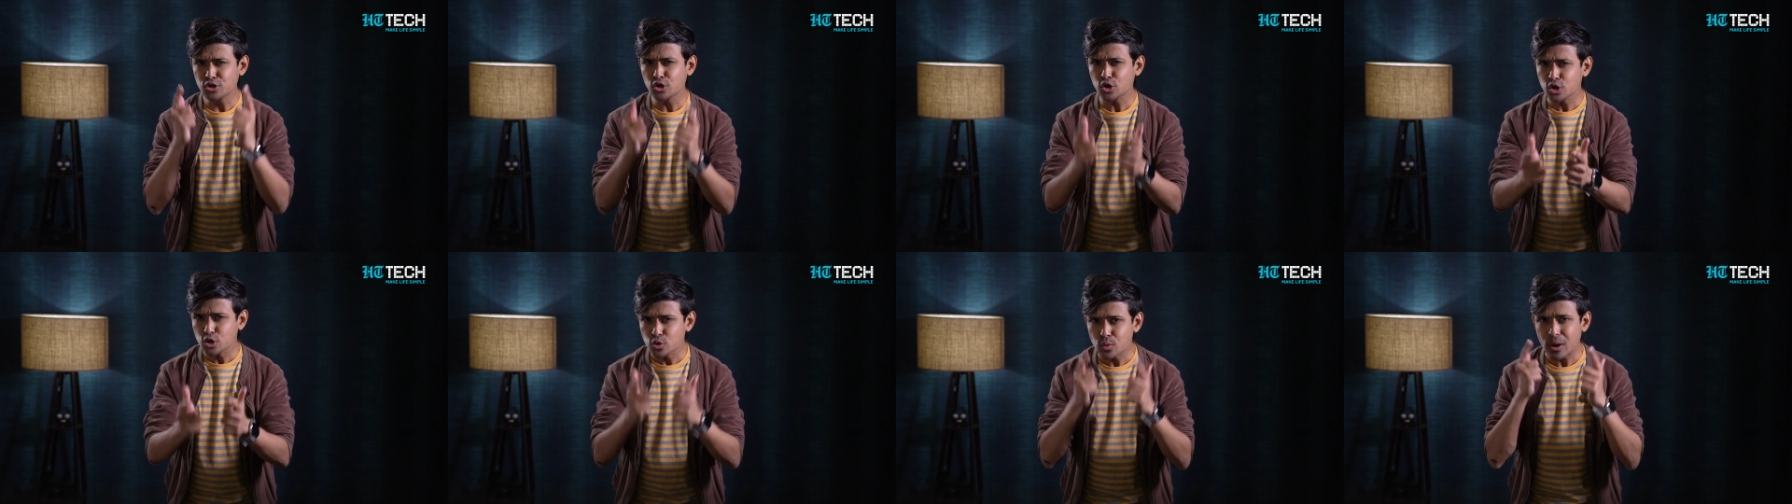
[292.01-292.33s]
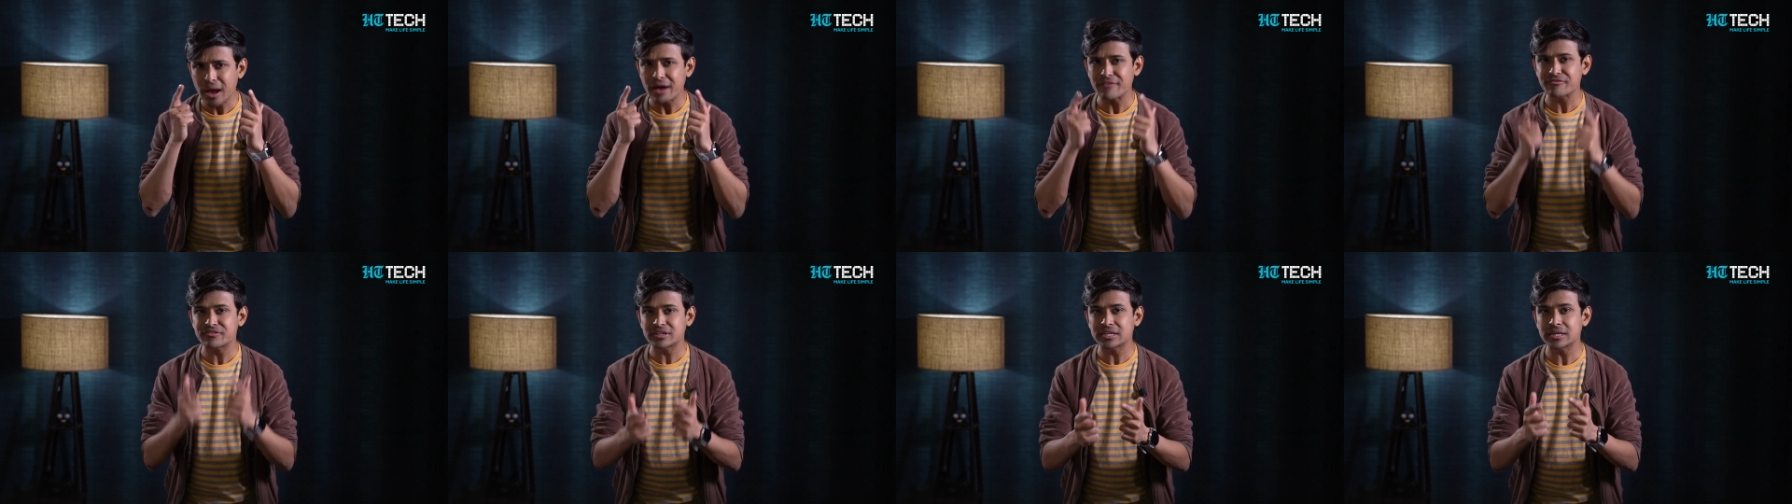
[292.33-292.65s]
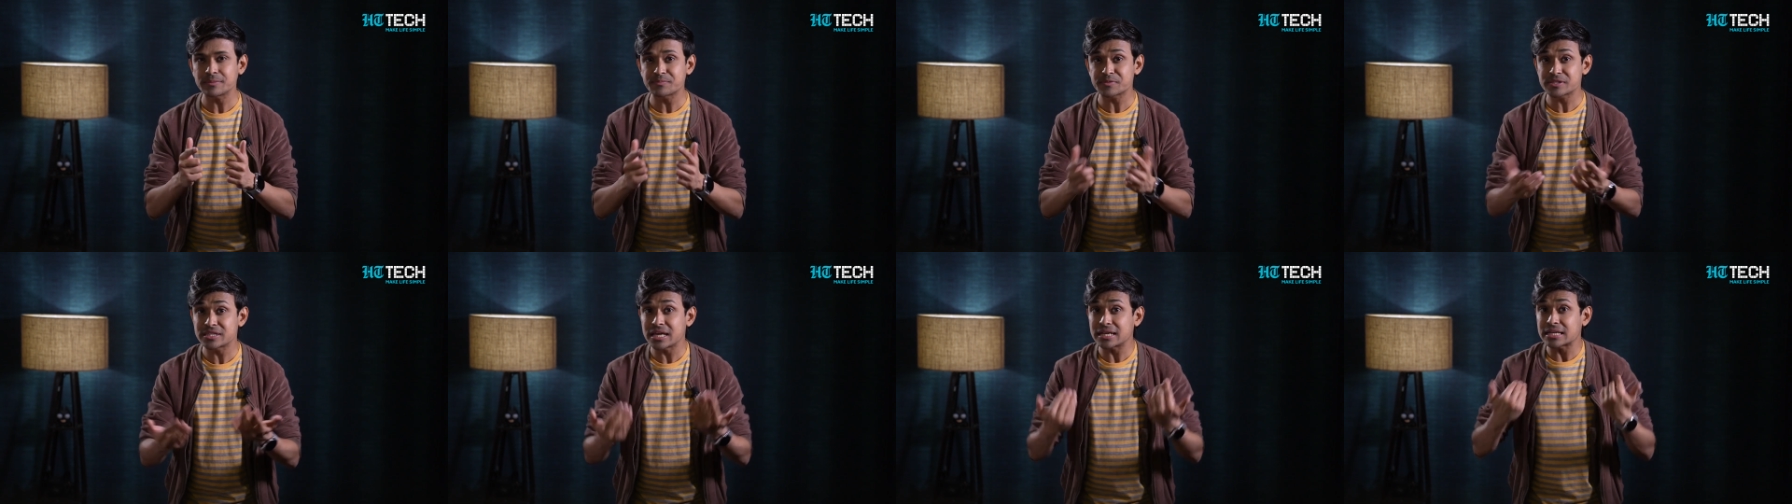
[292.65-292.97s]
Do you have
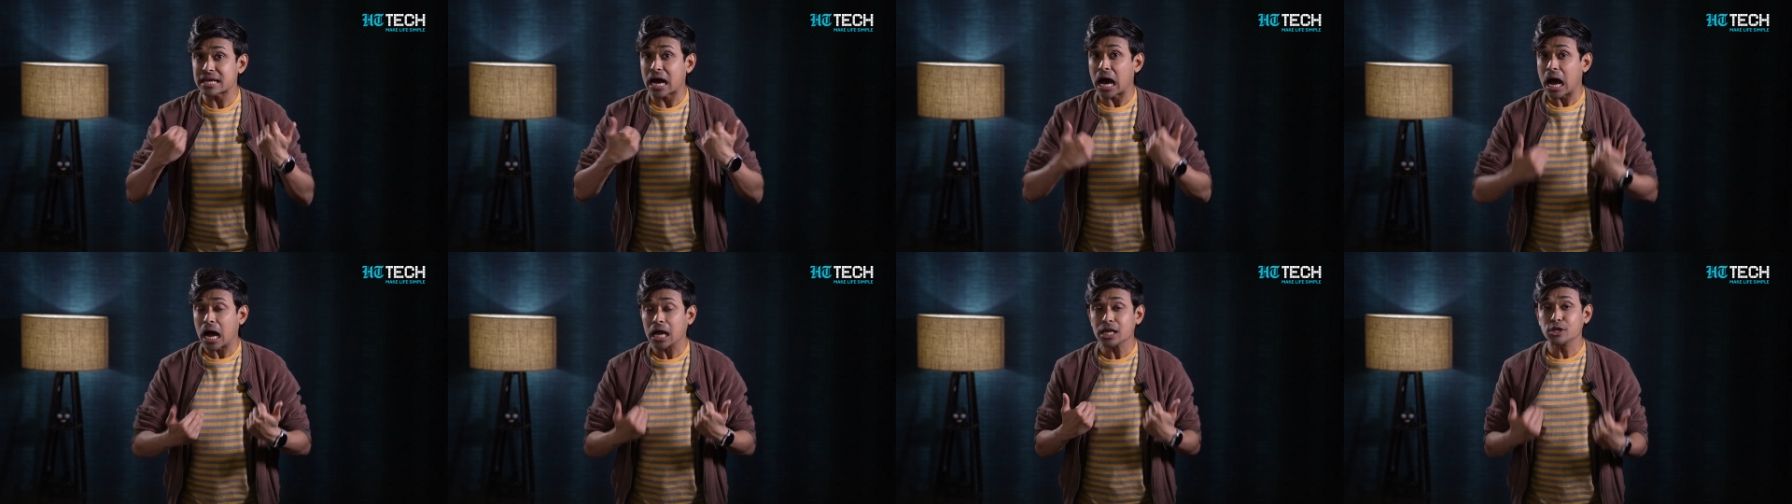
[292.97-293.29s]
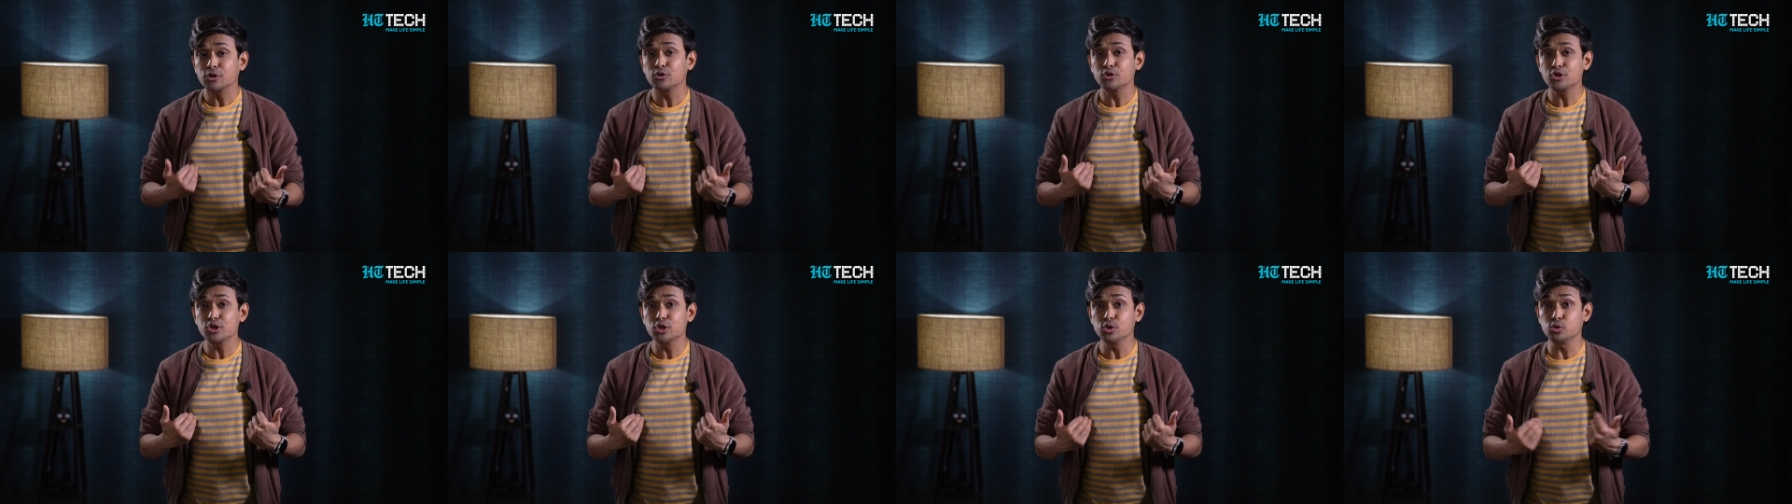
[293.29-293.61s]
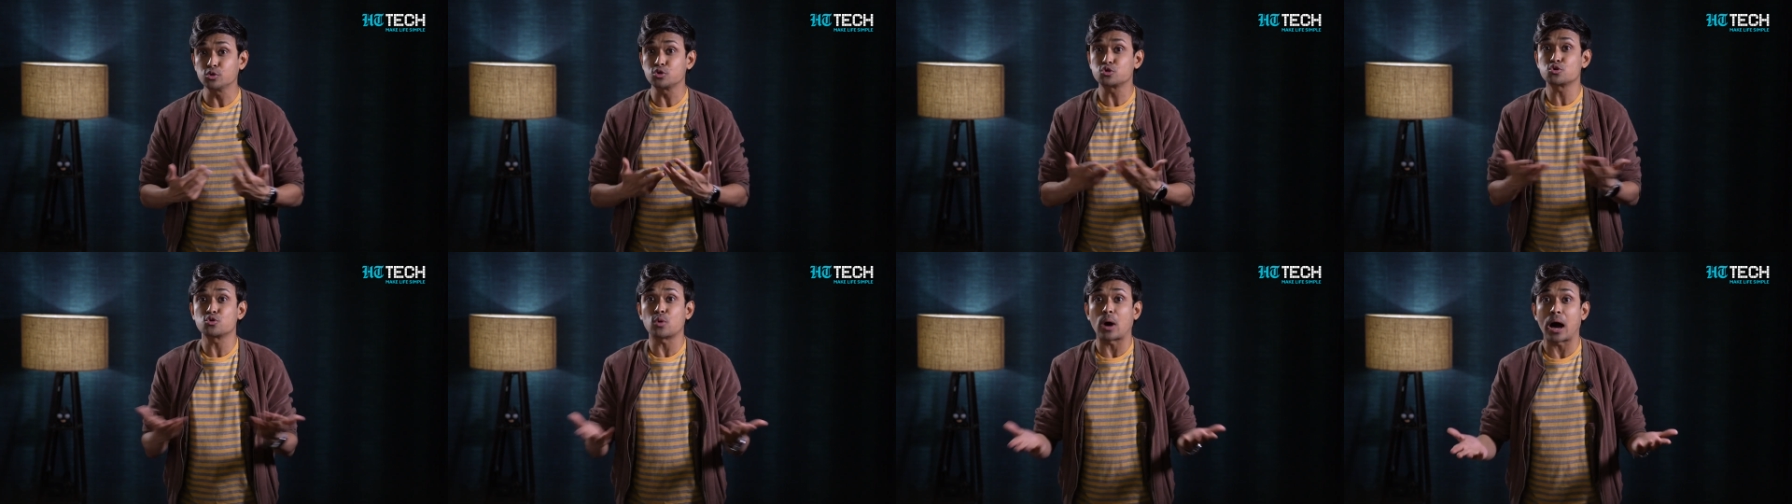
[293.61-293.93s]
tips that I could
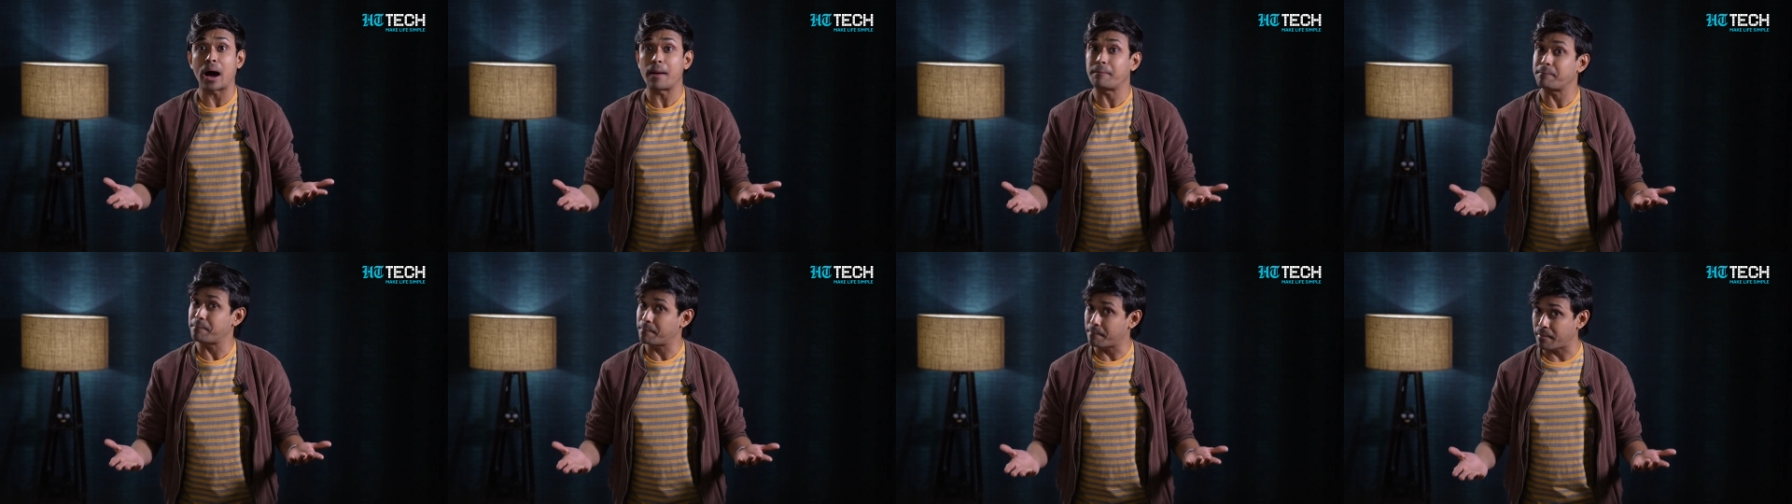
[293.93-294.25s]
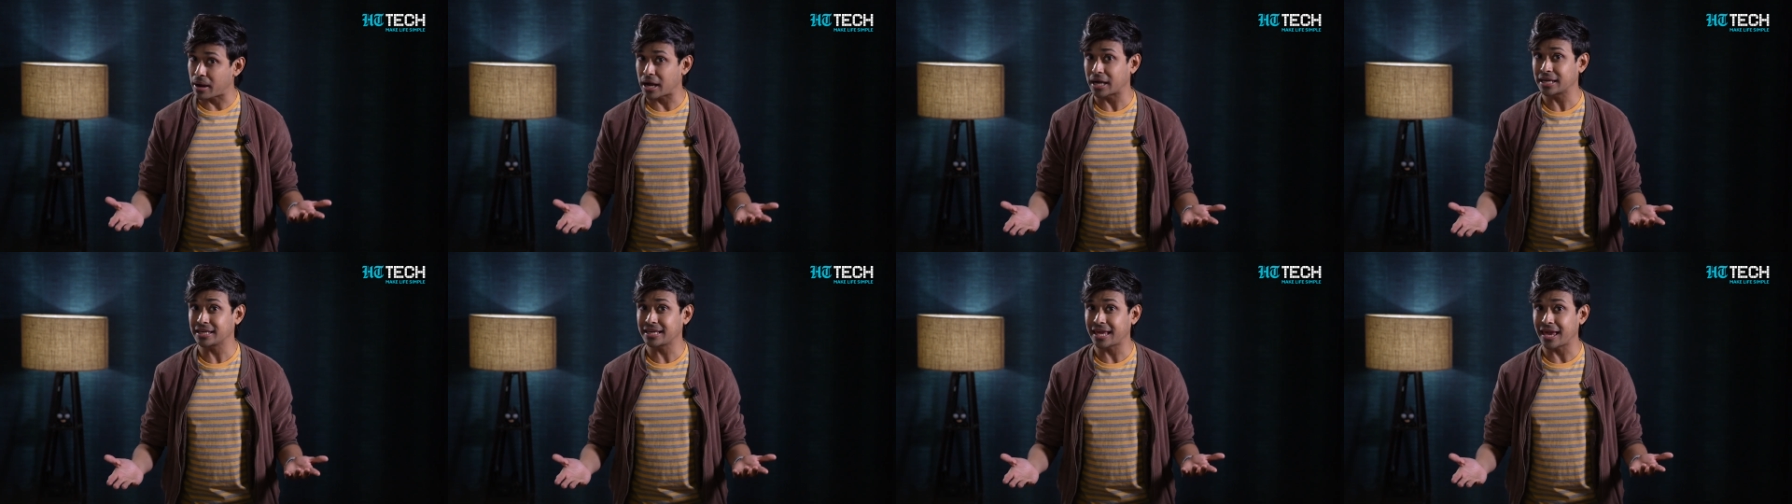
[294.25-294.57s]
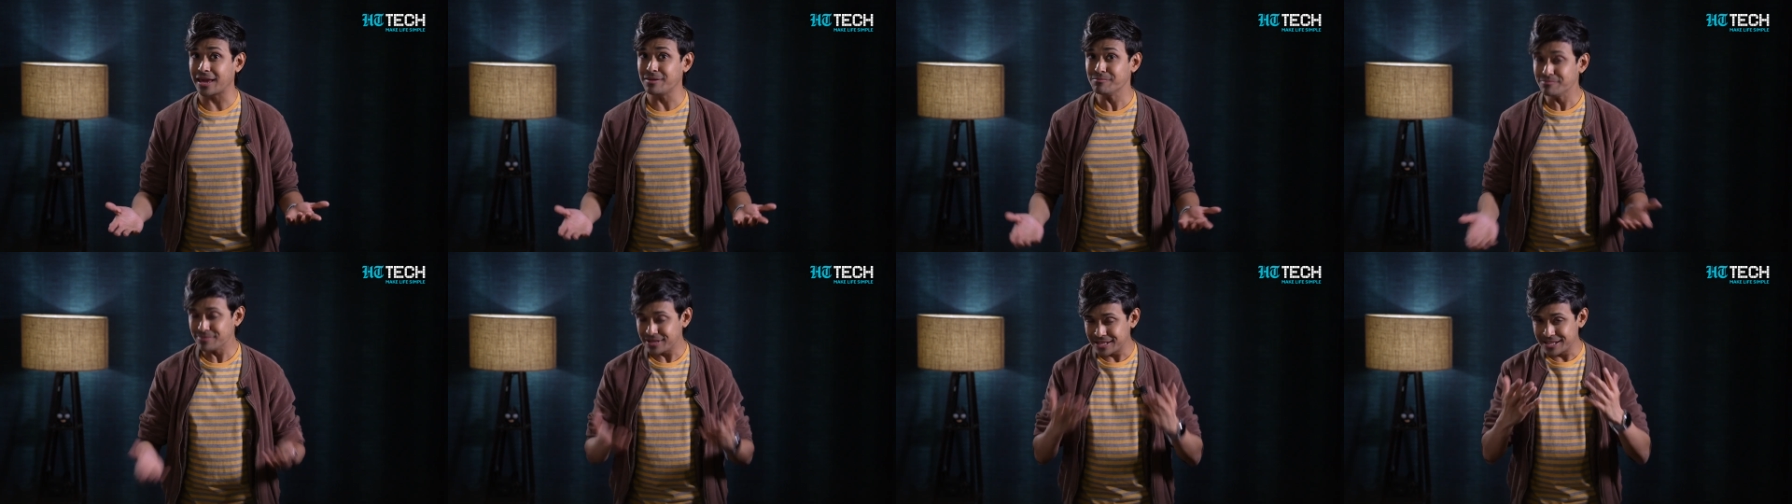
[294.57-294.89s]
use to up
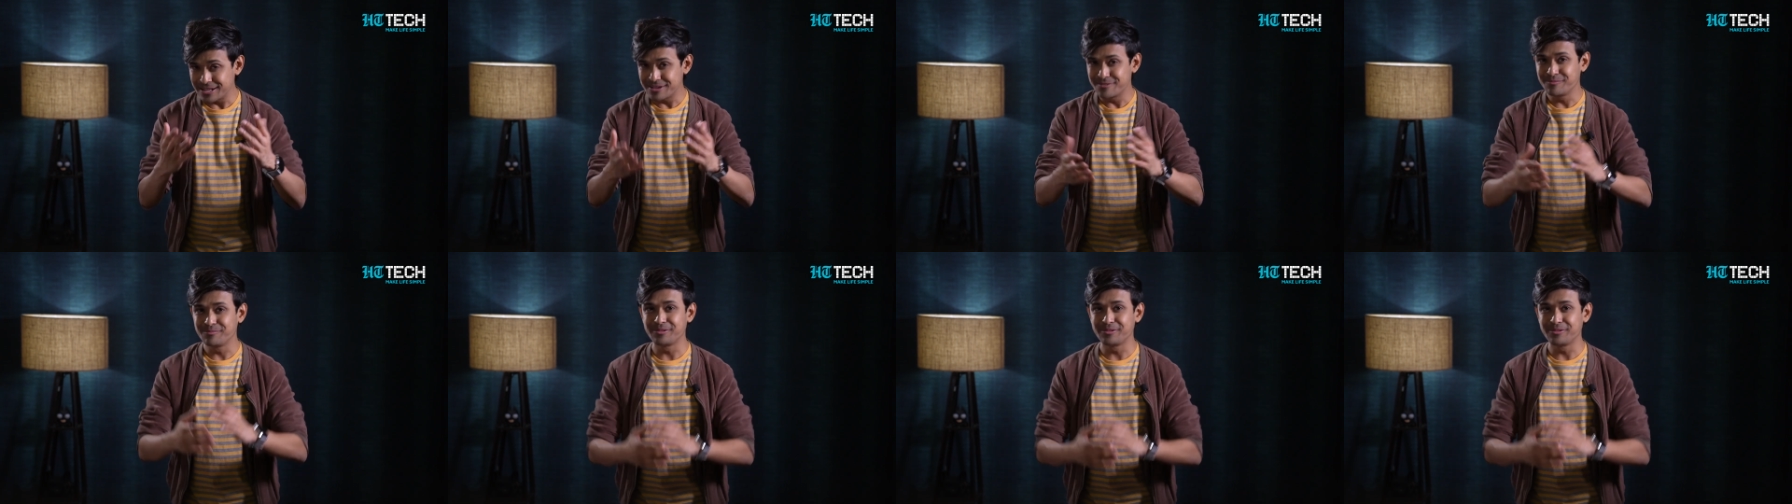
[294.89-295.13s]
my game?